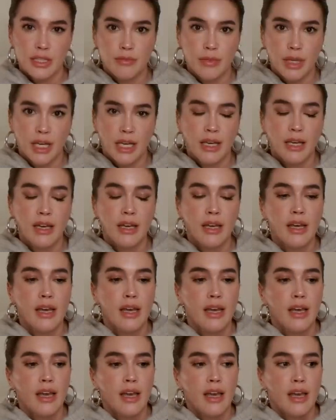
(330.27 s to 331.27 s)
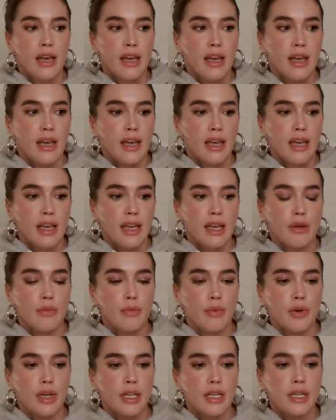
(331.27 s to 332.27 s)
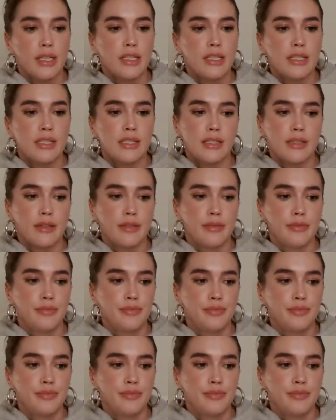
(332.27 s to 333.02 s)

to me, it was